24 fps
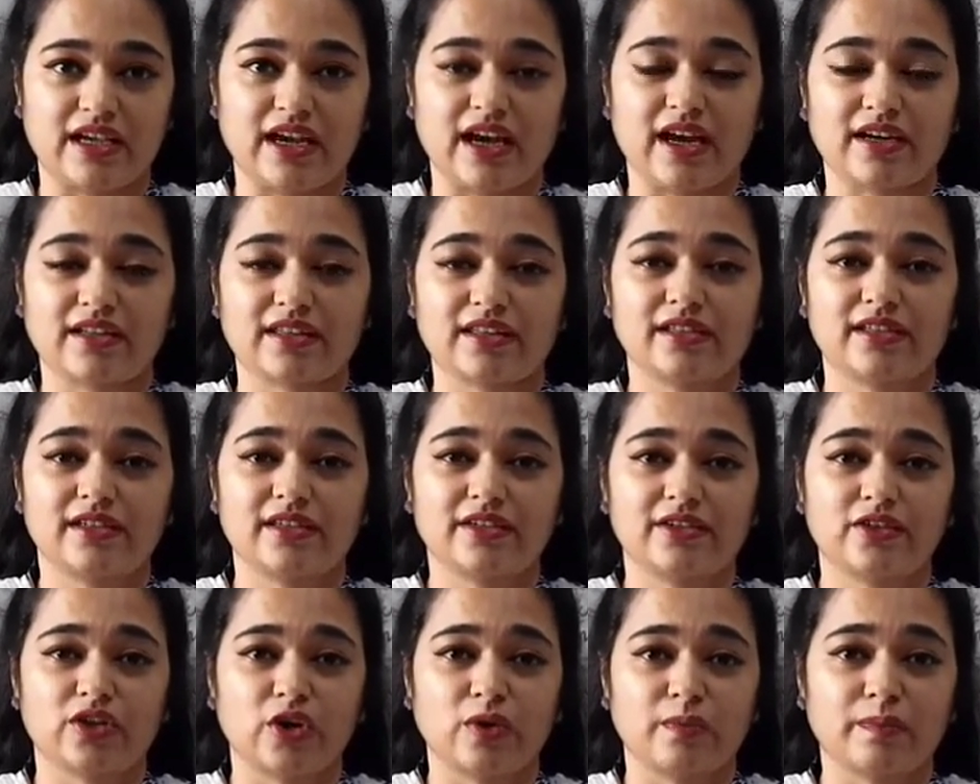Our
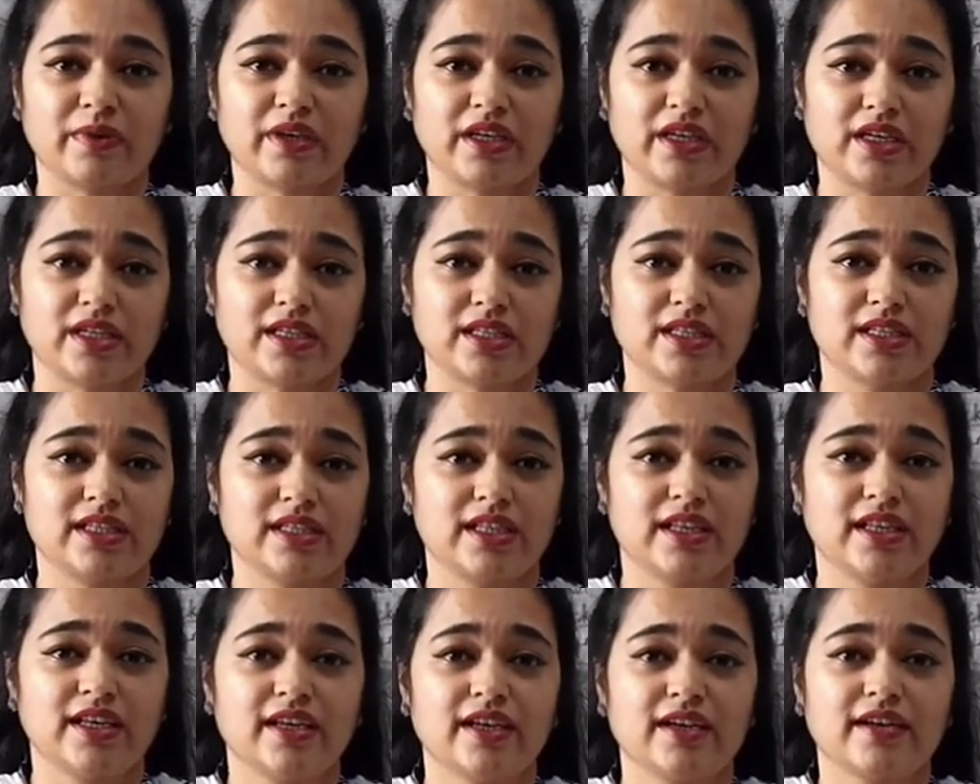third topic is
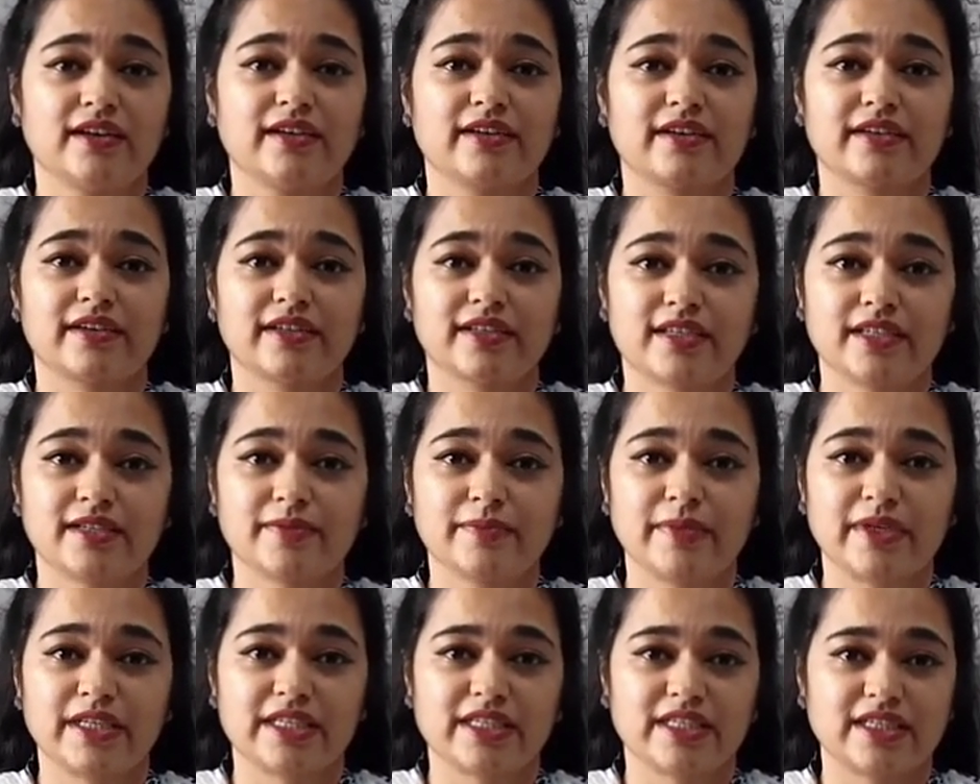written
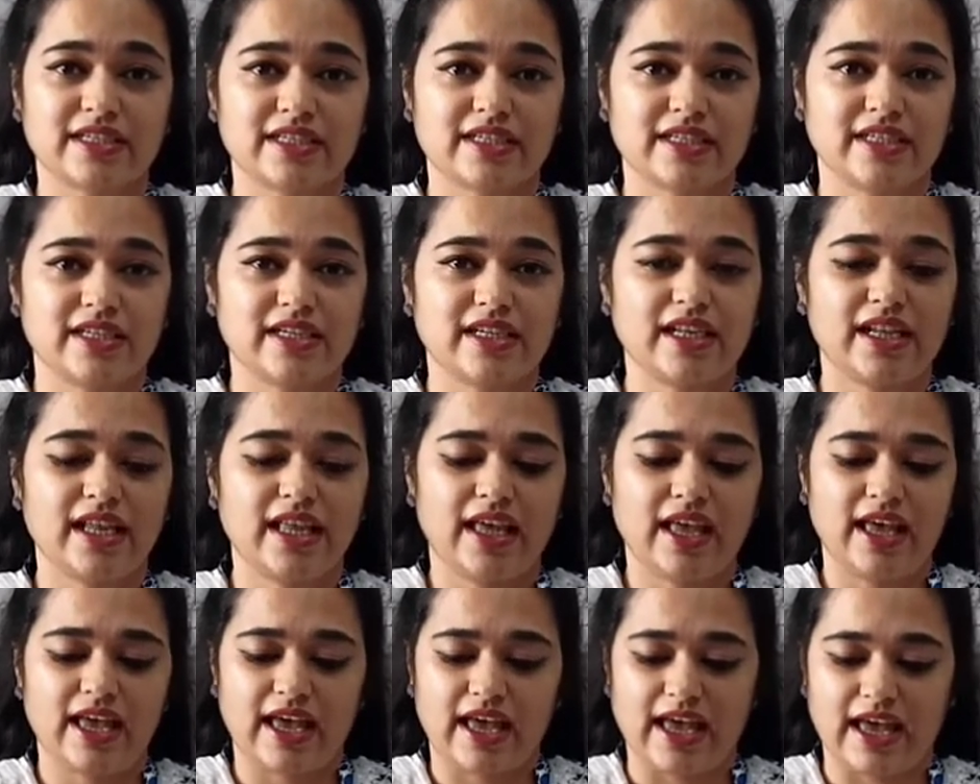material
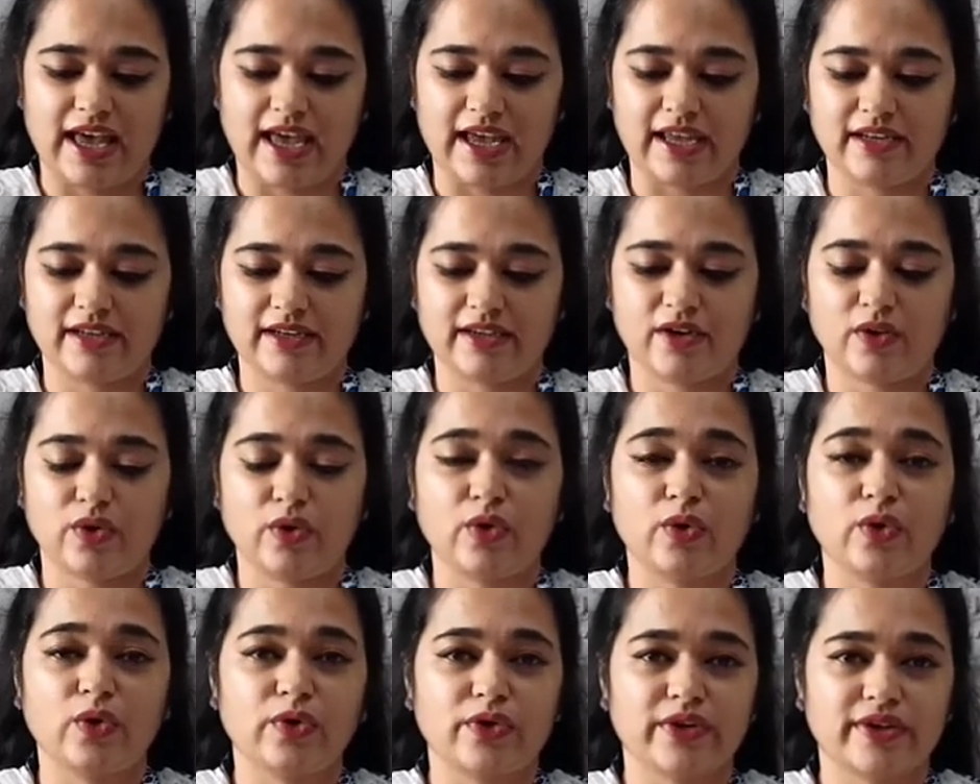and
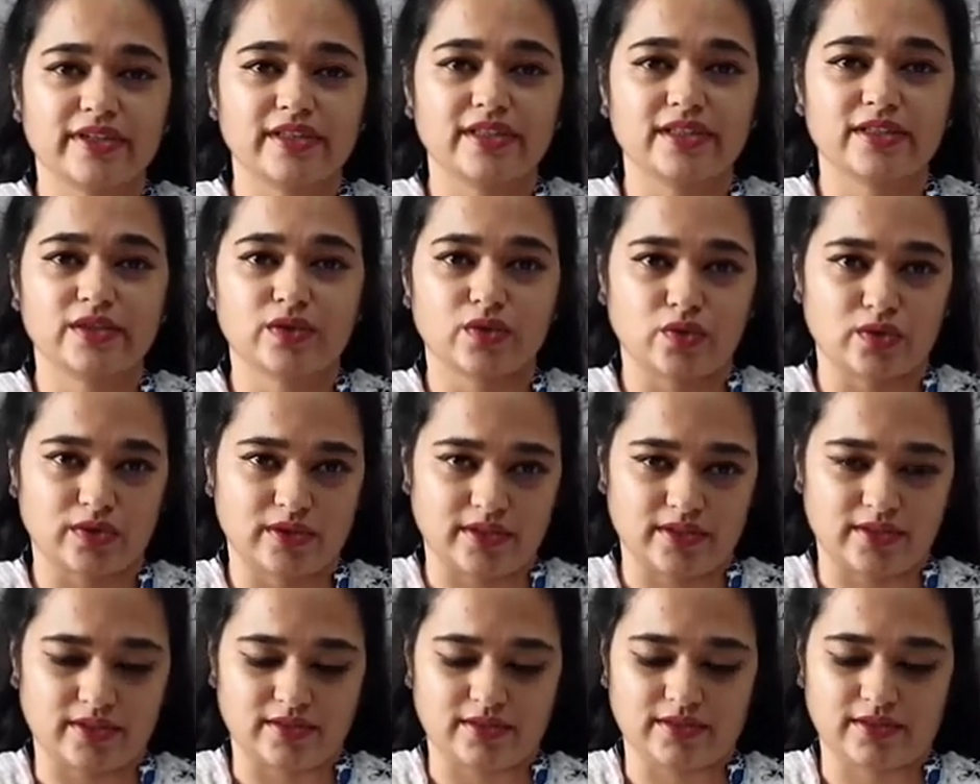oral
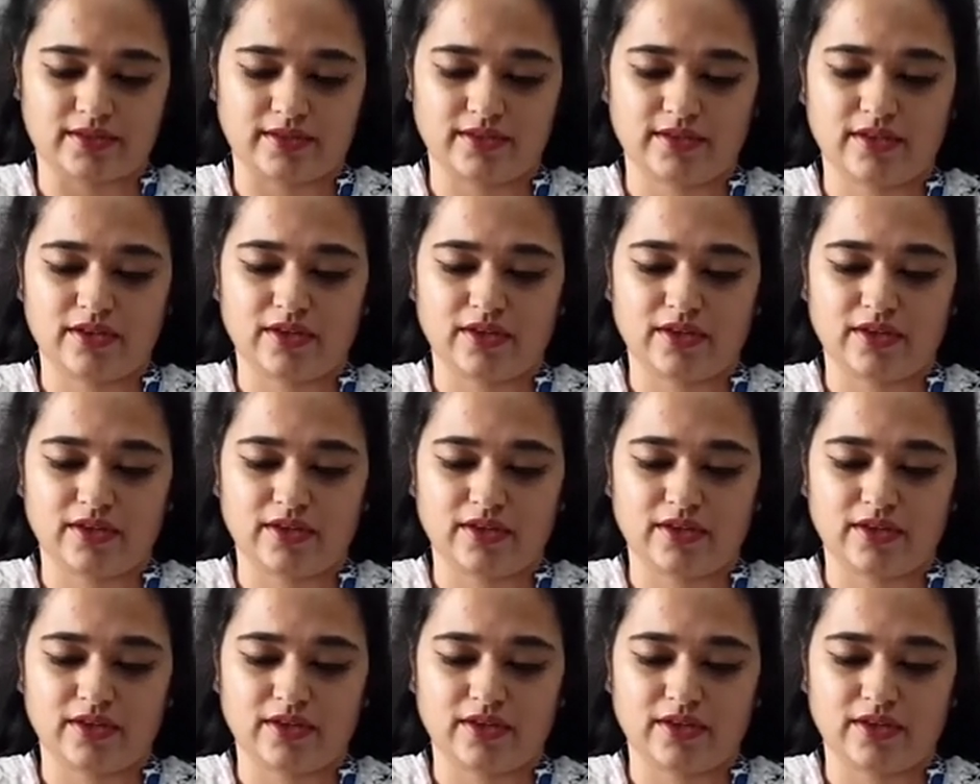sources.